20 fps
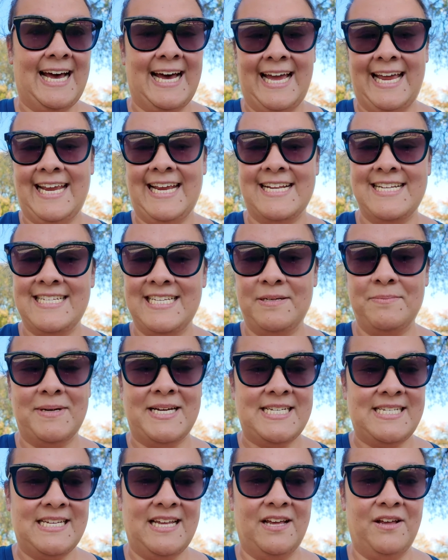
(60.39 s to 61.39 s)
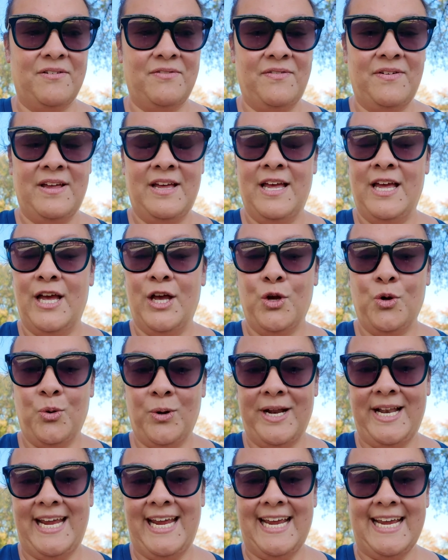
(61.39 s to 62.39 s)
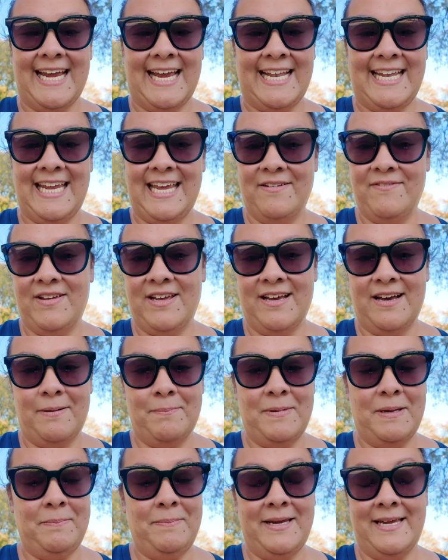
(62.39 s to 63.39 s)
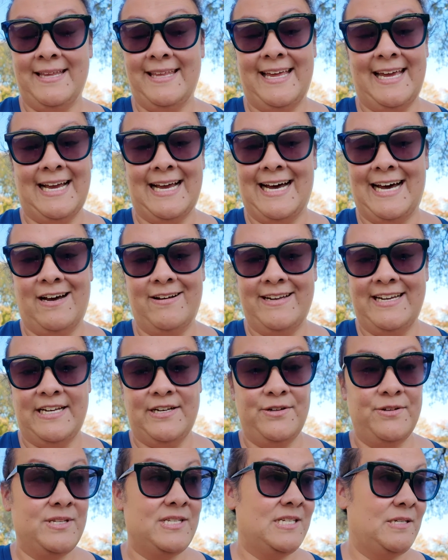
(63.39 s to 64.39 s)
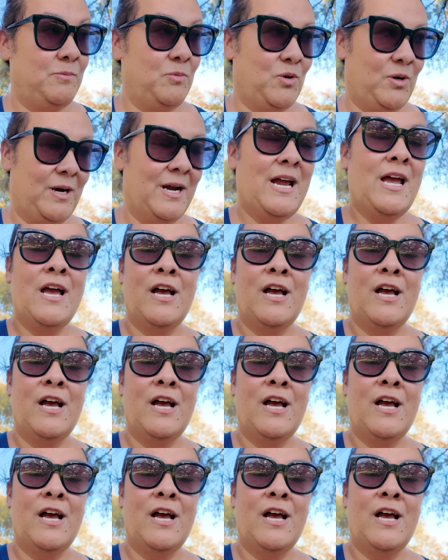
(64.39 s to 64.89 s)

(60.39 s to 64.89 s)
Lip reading: I could see myself quitting and giving up and being like, I don't need to do this anymore.